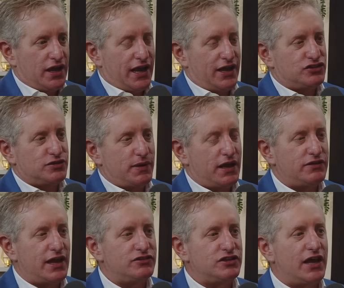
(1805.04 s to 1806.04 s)
as a
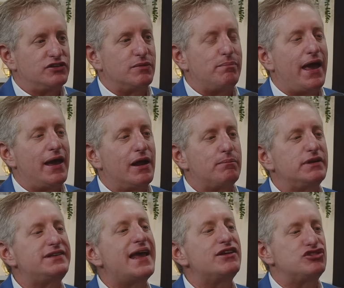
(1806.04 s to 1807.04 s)

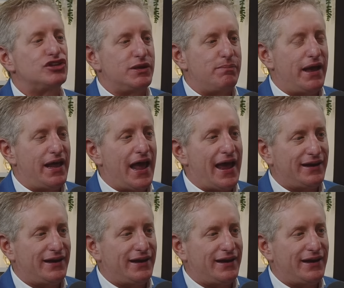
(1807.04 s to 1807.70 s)
potentially bad actor?